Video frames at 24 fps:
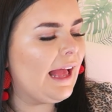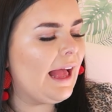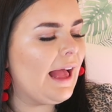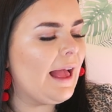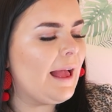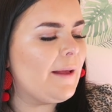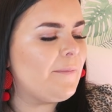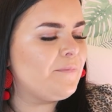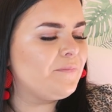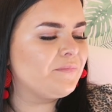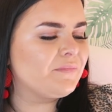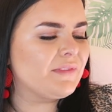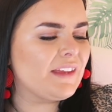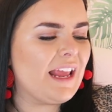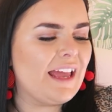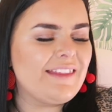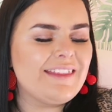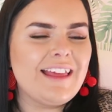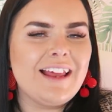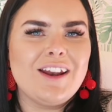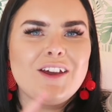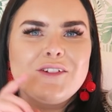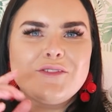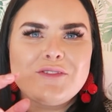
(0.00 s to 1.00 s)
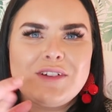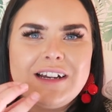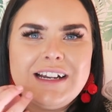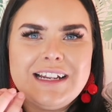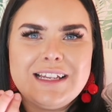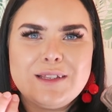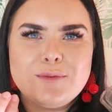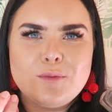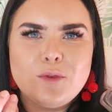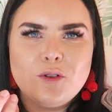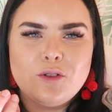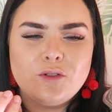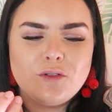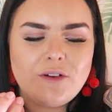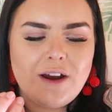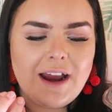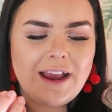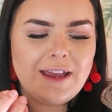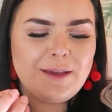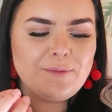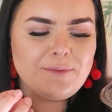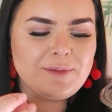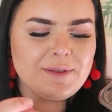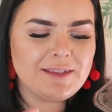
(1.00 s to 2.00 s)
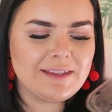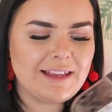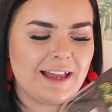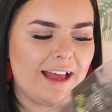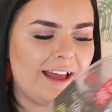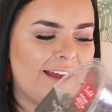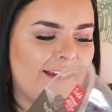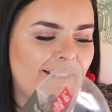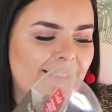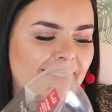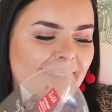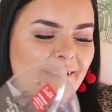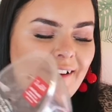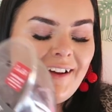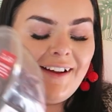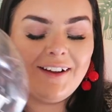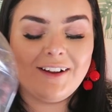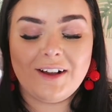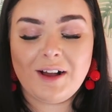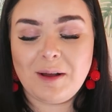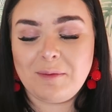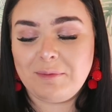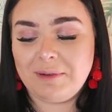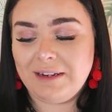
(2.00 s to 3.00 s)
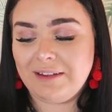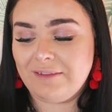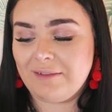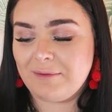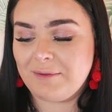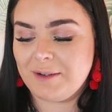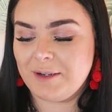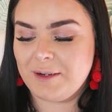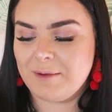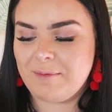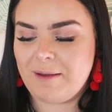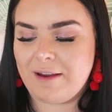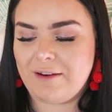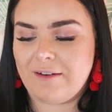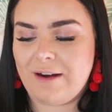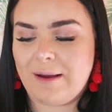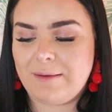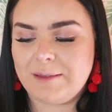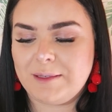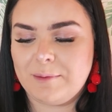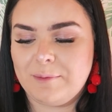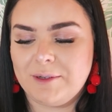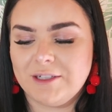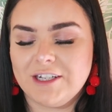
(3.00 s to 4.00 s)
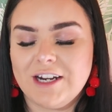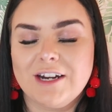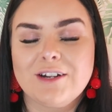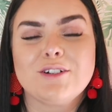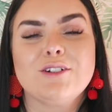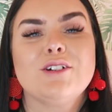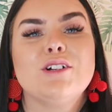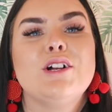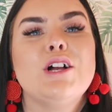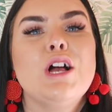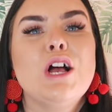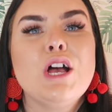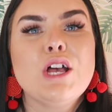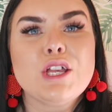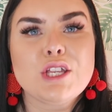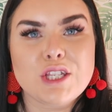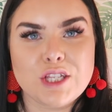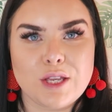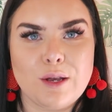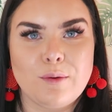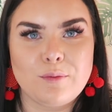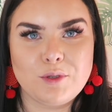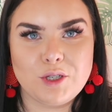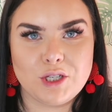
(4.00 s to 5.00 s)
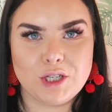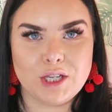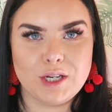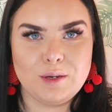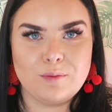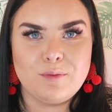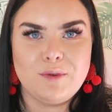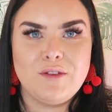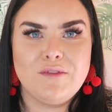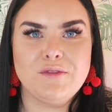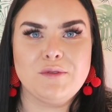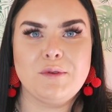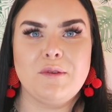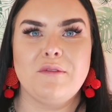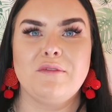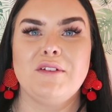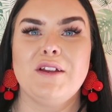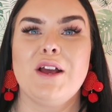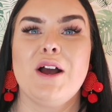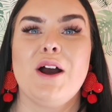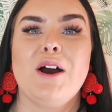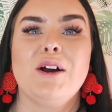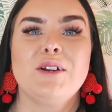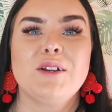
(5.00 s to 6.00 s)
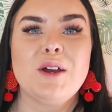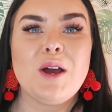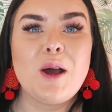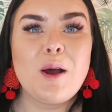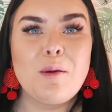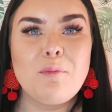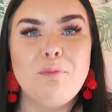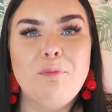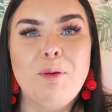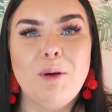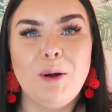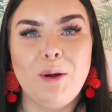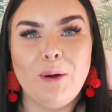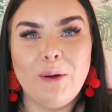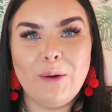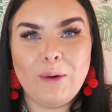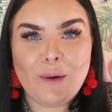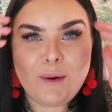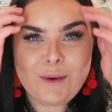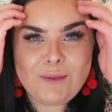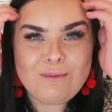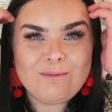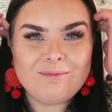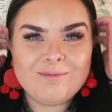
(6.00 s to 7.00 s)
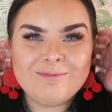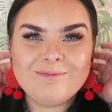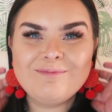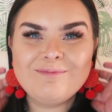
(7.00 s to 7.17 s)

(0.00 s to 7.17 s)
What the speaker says: And they're like really small grapes, and I can't believe I'm talking about grapes on my channel, so I'm just going to move swiftly on. But